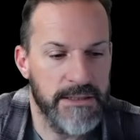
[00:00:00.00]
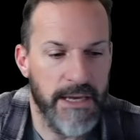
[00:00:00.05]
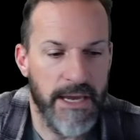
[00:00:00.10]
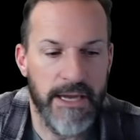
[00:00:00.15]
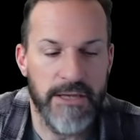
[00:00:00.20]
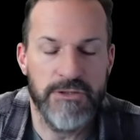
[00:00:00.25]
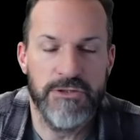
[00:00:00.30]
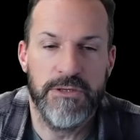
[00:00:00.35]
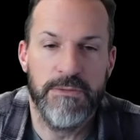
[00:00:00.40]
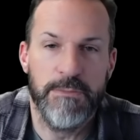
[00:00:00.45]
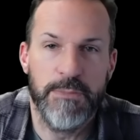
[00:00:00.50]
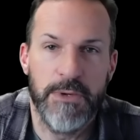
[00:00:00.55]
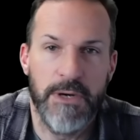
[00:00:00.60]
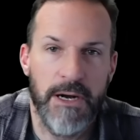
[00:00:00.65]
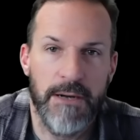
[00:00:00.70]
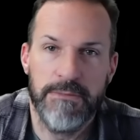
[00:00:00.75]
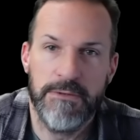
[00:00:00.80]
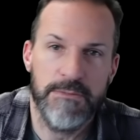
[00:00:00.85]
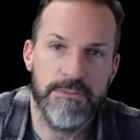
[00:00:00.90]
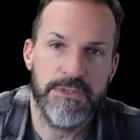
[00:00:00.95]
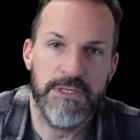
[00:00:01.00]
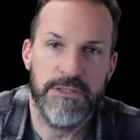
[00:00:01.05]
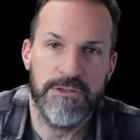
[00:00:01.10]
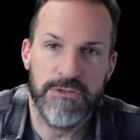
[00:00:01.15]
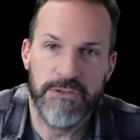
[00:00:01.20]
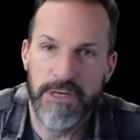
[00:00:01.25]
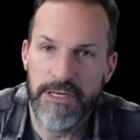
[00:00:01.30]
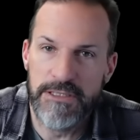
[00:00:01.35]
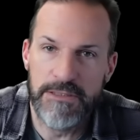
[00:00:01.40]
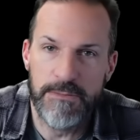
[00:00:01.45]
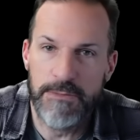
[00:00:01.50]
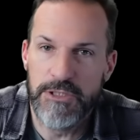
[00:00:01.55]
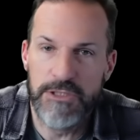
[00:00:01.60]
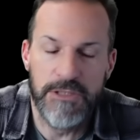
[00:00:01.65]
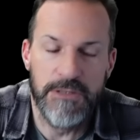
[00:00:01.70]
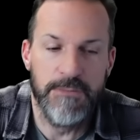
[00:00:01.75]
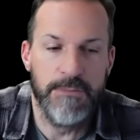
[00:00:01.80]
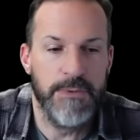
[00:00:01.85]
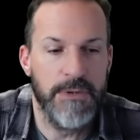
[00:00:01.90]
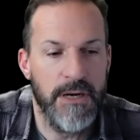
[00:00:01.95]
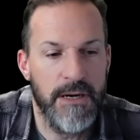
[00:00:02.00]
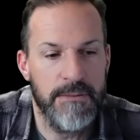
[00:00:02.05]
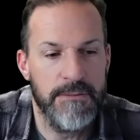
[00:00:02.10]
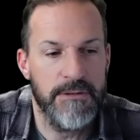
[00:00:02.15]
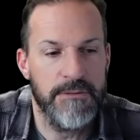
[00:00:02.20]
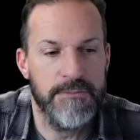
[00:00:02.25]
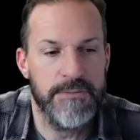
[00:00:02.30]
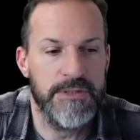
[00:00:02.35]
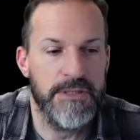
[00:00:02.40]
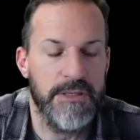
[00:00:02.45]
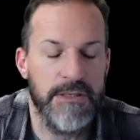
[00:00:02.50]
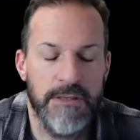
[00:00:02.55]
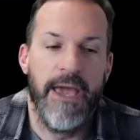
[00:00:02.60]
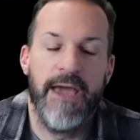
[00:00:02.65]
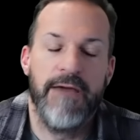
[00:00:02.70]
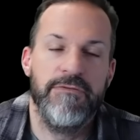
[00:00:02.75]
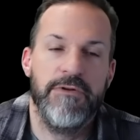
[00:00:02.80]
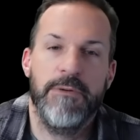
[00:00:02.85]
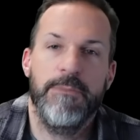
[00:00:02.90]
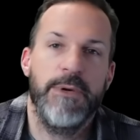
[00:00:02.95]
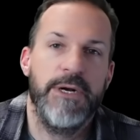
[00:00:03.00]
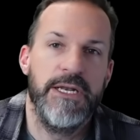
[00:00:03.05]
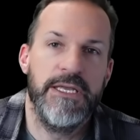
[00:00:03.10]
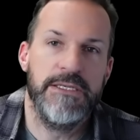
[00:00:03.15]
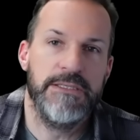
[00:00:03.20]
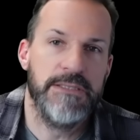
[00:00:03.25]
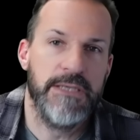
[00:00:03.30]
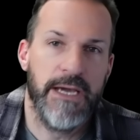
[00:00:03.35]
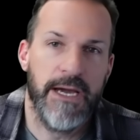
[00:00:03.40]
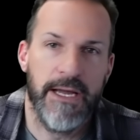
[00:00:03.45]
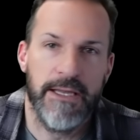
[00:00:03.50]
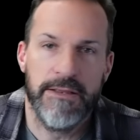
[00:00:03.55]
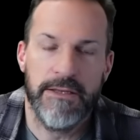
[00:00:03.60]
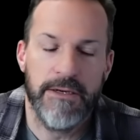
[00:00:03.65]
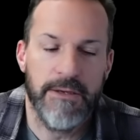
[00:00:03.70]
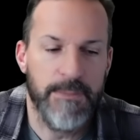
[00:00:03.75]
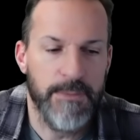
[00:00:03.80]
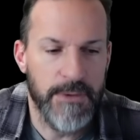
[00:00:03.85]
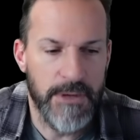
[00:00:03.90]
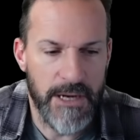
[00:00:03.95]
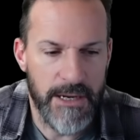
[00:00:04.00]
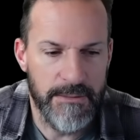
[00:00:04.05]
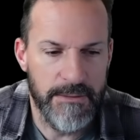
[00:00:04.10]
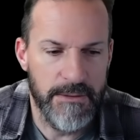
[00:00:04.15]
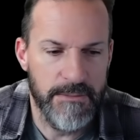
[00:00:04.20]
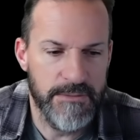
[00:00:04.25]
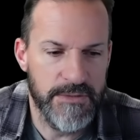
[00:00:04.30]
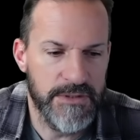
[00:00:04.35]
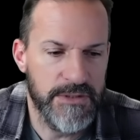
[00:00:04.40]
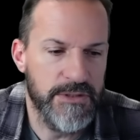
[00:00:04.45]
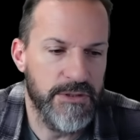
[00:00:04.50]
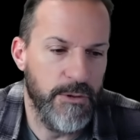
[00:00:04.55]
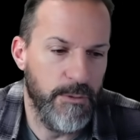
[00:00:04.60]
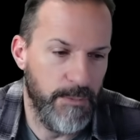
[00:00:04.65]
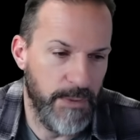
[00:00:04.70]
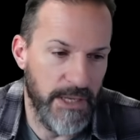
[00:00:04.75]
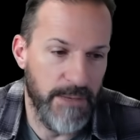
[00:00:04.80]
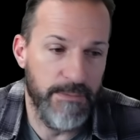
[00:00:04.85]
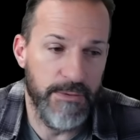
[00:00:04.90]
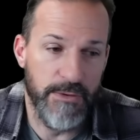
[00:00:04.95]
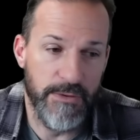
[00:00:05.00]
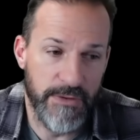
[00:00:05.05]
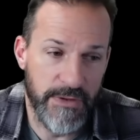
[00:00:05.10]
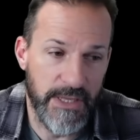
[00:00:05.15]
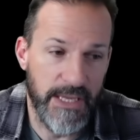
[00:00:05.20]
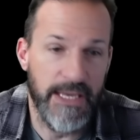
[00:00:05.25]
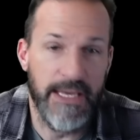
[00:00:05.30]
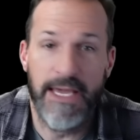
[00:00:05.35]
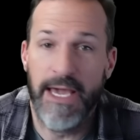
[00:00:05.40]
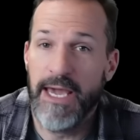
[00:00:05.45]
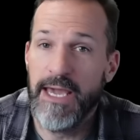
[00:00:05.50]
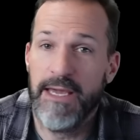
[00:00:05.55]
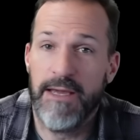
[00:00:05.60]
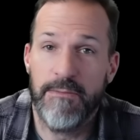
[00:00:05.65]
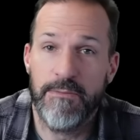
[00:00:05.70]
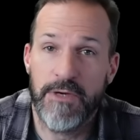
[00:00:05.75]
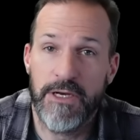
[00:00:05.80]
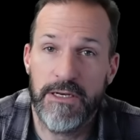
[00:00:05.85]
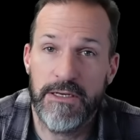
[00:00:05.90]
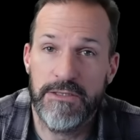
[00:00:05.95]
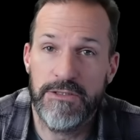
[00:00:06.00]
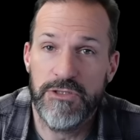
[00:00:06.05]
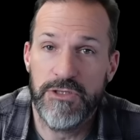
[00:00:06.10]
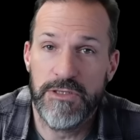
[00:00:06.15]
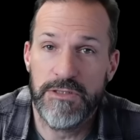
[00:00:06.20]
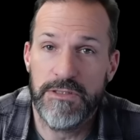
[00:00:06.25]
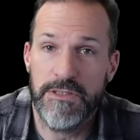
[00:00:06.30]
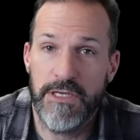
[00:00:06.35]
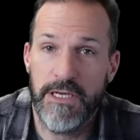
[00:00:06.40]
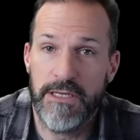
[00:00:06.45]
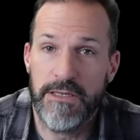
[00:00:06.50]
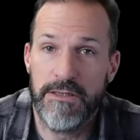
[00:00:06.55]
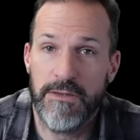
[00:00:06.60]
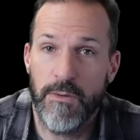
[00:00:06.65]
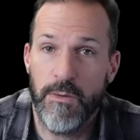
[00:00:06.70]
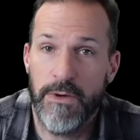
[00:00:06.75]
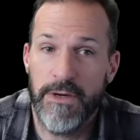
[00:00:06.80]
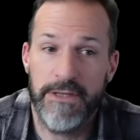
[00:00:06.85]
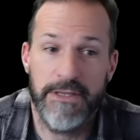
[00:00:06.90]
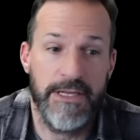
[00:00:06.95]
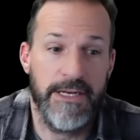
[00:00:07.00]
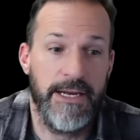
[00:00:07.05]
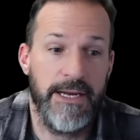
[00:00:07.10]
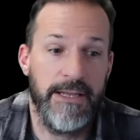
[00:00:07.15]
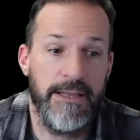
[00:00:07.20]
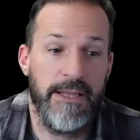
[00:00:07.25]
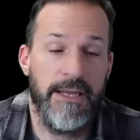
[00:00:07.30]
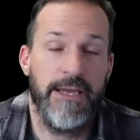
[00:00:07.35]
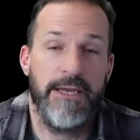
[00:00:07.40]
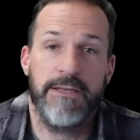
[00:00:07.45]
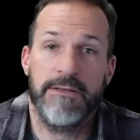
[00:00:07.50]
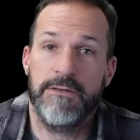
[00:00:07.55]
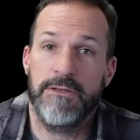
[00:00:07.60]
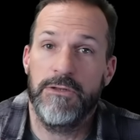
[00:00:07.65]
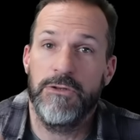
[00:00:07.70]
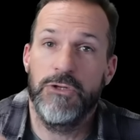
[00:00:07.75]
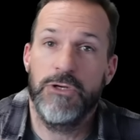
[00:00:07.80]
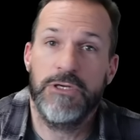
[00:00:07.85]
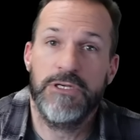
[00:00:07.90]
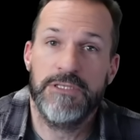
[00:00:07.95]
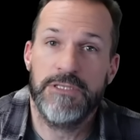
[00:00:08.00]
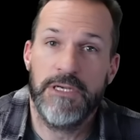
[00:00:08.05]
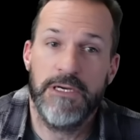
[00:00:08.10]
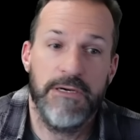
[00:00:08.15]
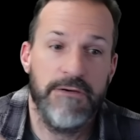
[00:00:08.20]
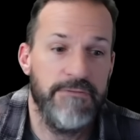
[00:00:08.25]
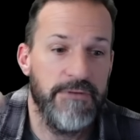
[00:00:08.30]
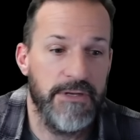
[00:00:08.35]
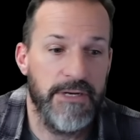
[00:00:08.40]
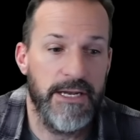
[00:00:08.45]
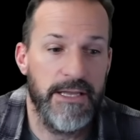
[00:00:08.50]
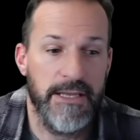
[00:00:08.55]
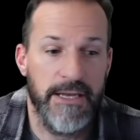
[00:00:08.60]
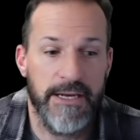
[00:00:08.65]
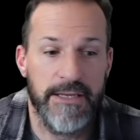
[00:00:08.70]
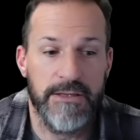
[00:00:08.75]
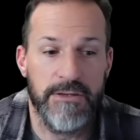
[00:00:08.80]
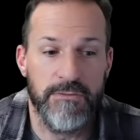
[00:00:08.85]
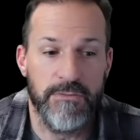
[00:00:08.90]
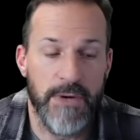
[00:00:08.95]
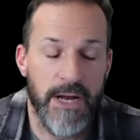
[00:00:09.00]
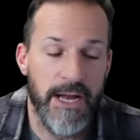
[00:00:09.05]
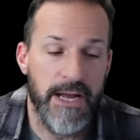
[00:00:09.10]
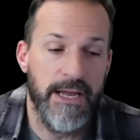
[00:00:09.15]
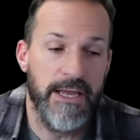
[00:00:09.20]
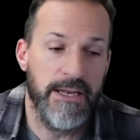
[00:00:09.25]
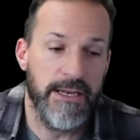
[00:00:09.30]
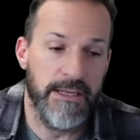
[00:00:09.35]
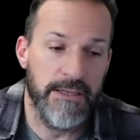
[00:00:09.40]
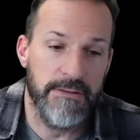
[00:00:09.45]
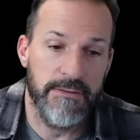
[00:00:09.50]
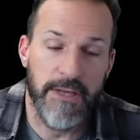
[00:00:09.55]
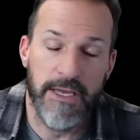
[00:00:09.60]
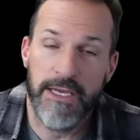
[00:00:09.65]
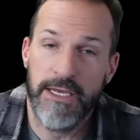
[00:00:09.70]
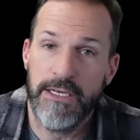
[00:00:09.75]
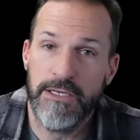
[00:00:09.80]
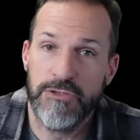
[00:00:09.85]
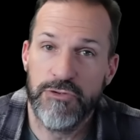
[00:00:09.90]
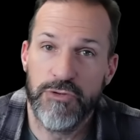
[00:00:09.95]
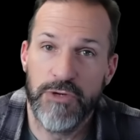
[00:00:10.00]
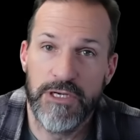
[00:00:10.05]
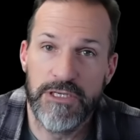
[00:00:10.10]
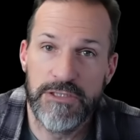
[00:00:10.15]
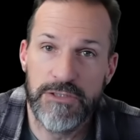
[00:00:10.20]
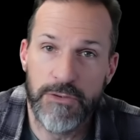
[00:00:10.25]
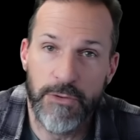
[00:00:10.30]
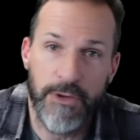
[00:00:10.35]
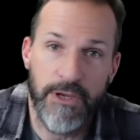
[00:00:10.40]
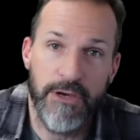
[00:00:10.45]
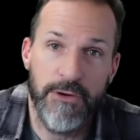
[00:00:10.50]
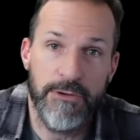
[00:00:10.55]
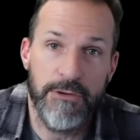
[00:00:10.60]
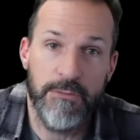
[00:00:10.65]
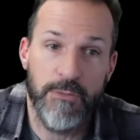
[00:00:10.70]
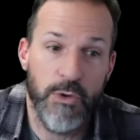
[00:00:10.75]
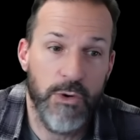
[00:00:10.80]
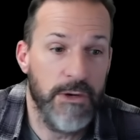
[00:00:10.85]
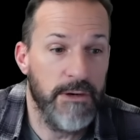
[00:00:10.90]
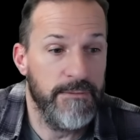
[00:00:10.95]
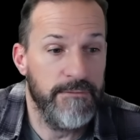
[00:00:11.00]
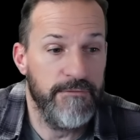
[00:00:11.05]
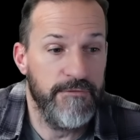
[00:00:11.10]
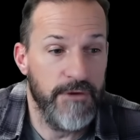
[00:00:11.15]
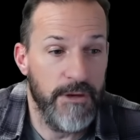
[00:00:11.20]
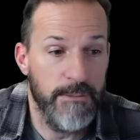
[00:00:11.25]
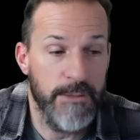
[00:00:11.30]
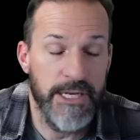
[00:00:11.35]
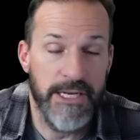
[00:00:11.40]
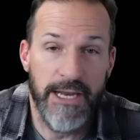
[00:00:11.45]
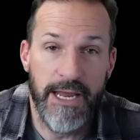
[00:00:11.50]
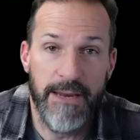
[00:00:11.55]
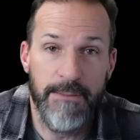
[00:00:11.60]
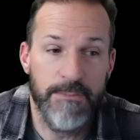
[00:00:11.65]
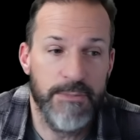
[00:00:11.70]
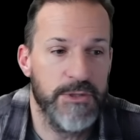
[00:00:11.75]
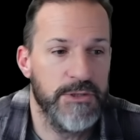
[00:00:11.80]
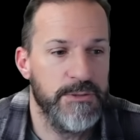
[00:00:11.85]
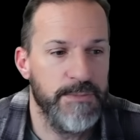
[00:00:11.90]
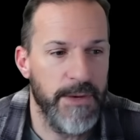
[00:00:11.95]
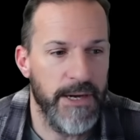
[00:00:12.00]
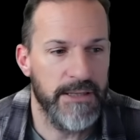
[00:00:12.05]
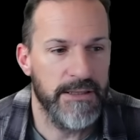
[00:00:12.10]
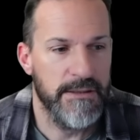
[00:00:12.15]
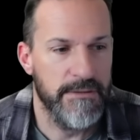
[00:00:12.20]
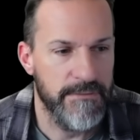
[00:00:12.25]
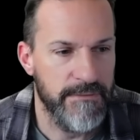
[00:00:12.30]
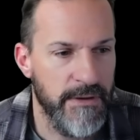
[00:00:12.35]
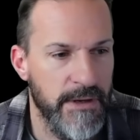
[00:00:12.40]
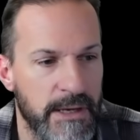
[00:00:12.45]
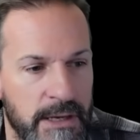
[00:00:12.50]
engine problems and transmission problems, and everybody's got their problems. So people think, hey, I'm going to just get the one that I like the looks of and I like the ride, and they trust Toyota more from a name perspective.